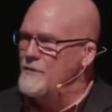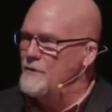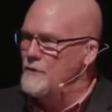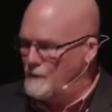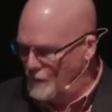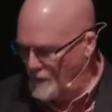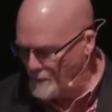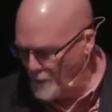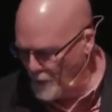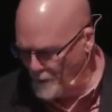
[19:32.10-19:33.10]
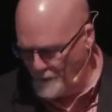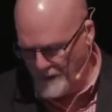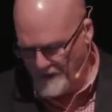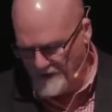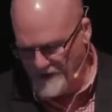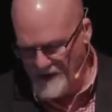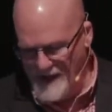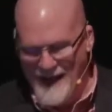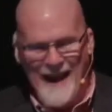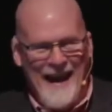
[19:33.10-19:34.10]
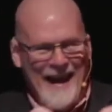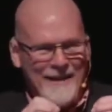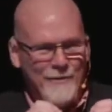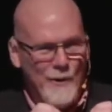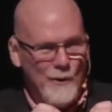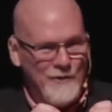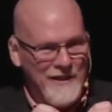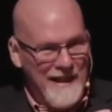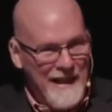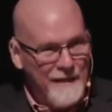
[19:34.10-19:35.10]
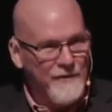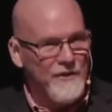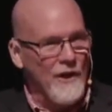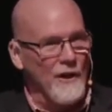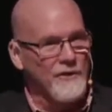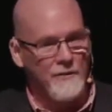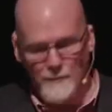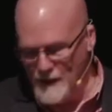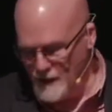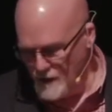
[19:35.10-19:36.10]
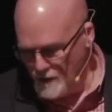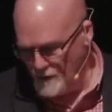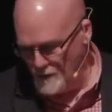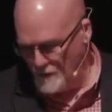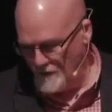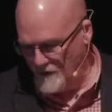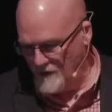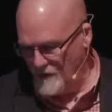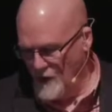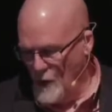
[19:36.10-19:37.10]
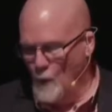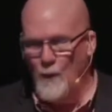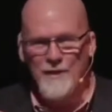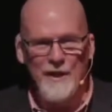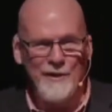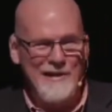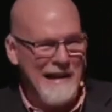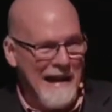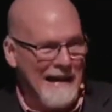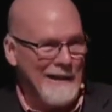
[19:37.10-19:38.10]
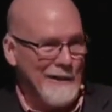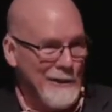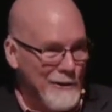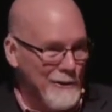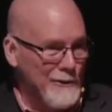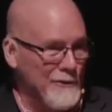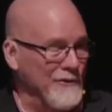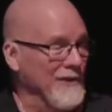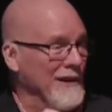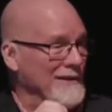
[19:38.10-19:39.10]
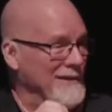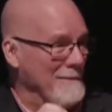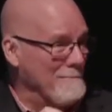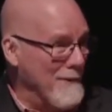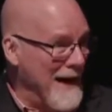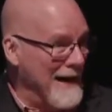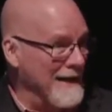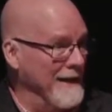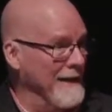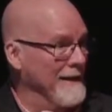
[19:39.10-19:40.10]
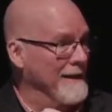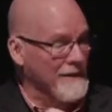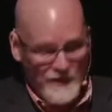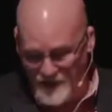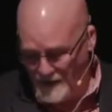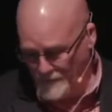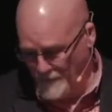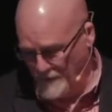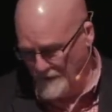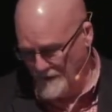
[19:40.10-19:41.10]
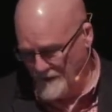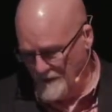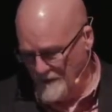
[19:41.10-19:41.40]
to you for a purpose, and those gifts are to be used. When they're not used, the body suffers.